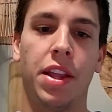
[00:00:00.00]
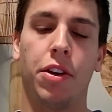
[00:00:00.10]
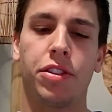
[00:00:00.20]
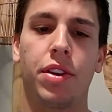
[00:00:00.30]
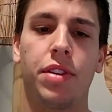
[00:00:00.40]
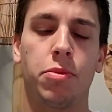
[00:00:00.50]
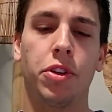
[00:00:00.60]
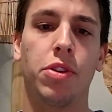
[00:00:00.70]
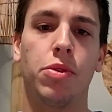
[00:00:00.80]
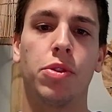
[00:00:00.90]
They also have some
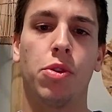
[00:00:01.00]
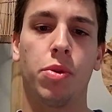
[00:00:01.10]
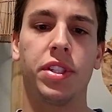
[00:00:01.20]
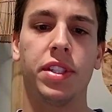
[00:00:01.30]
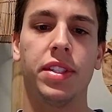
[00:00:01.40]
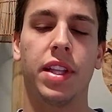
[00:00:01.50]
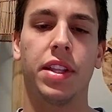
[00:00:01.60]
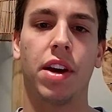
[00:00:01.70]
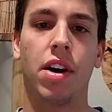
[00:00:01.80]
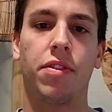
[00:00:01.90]
really cool courses
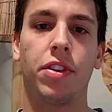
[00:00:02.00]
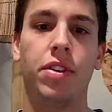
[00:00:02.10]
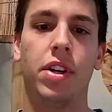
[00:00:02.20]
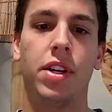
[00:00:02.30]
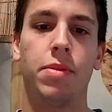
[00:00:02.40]
that they offer